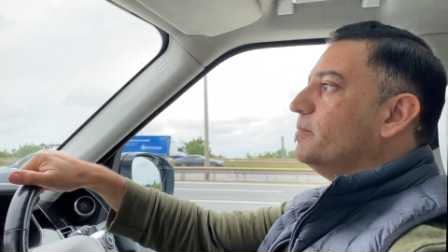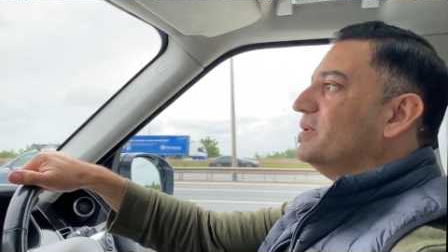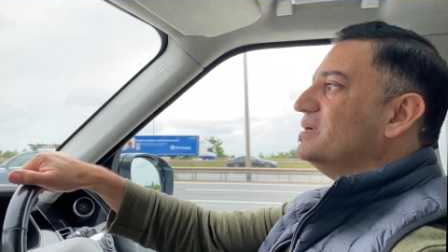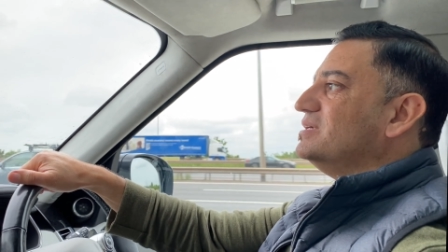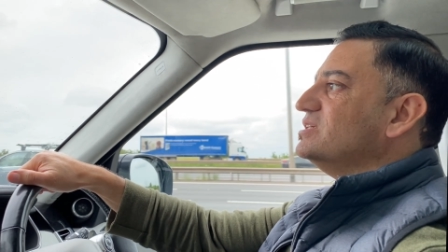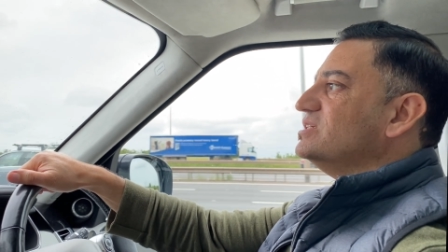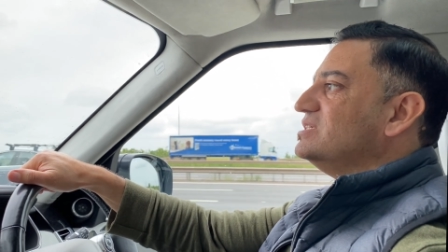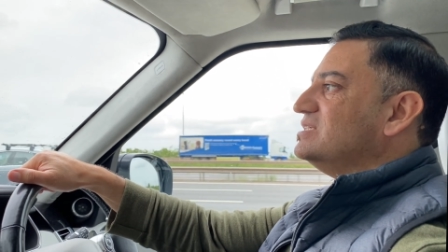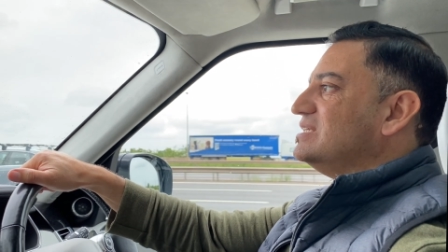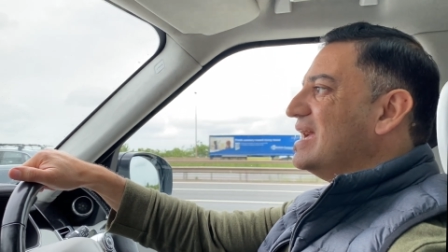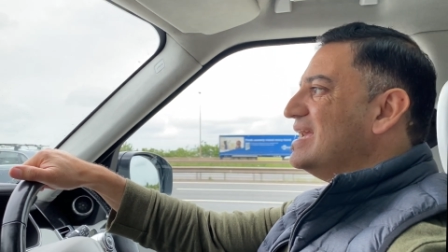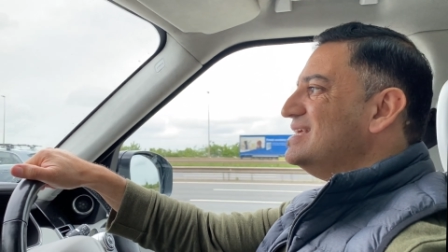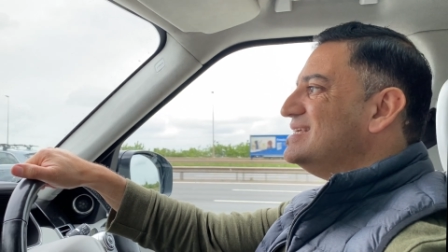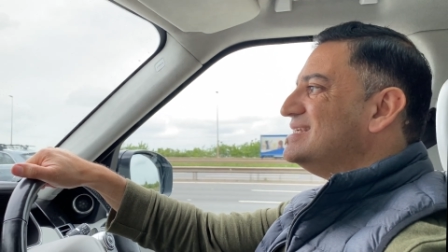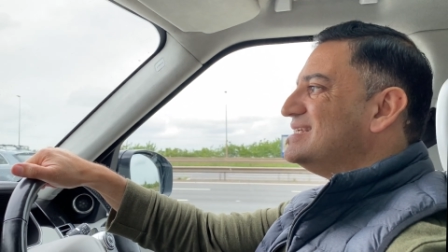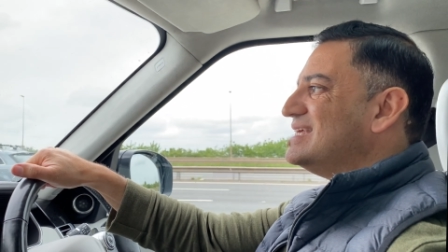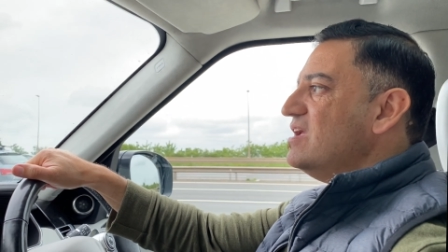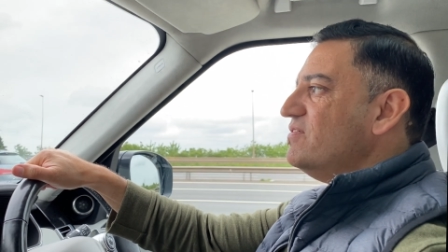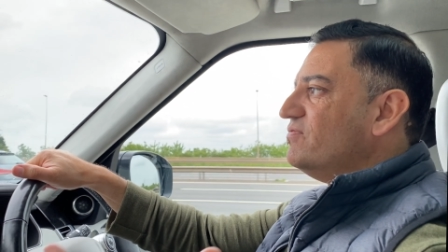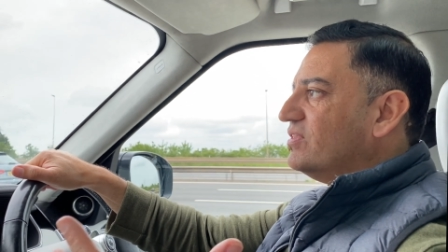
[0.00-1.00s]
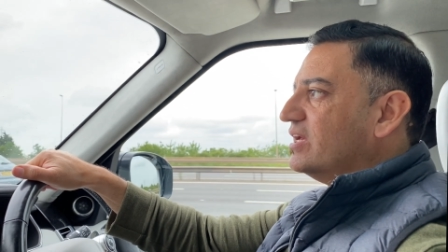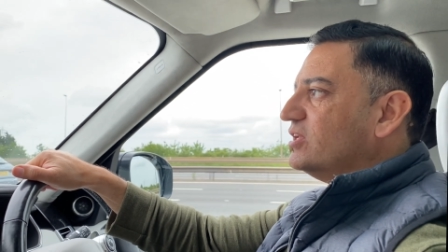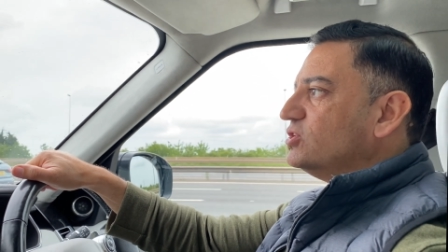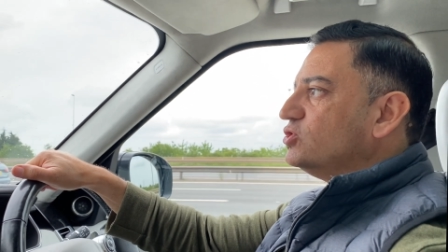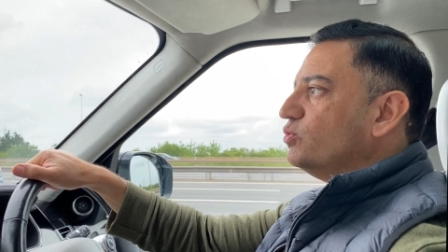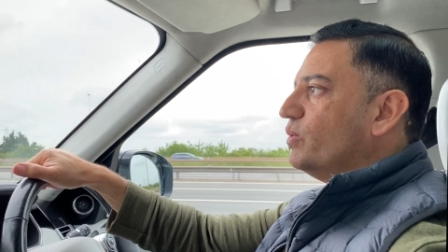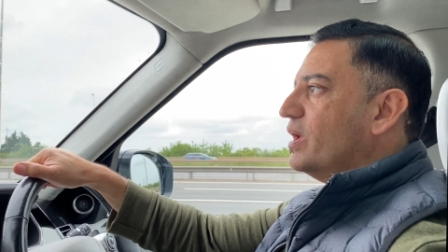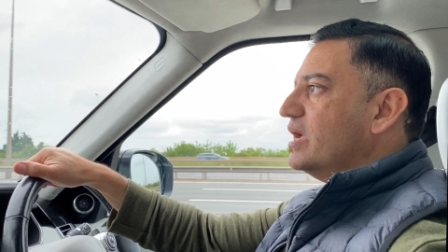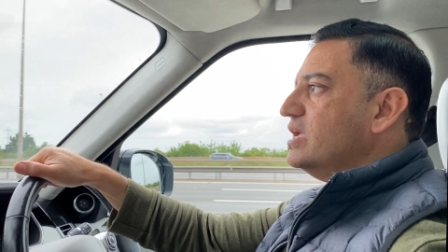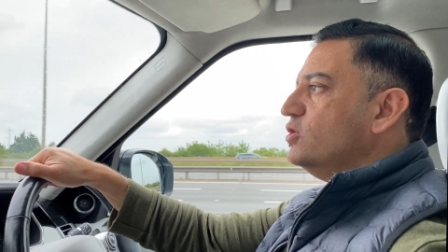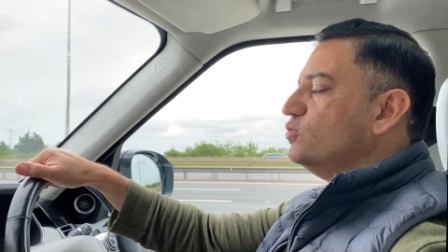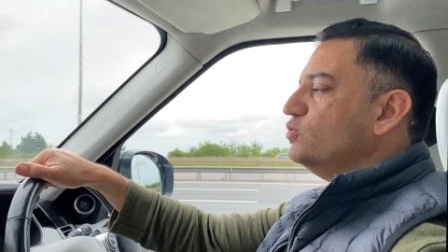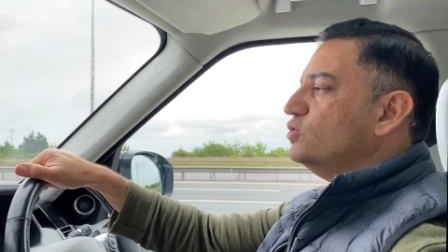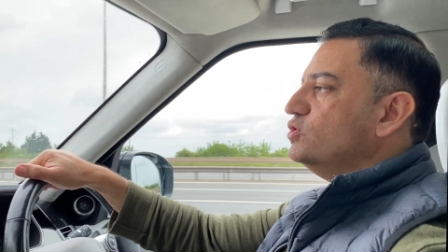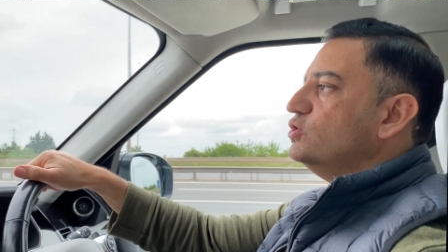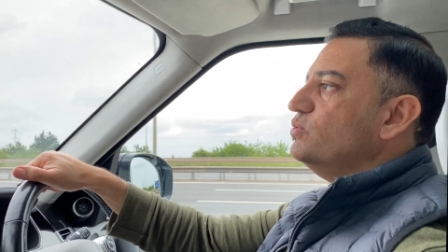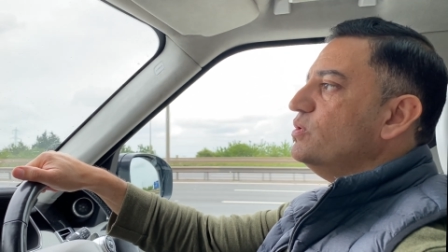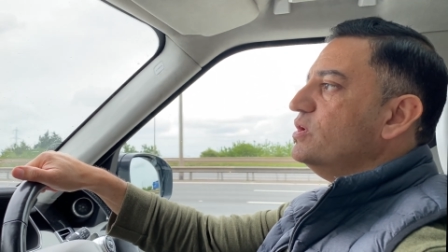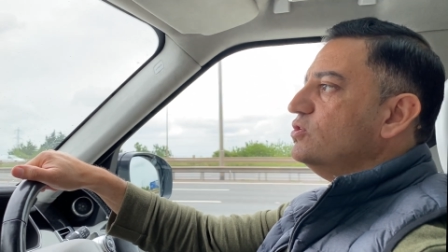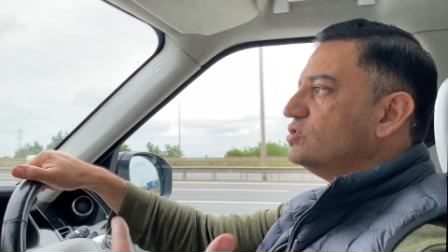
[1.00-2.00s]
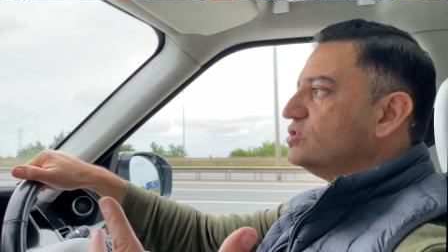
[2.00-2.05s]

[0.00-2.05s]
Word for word: But to stay safe, that's the way you do it.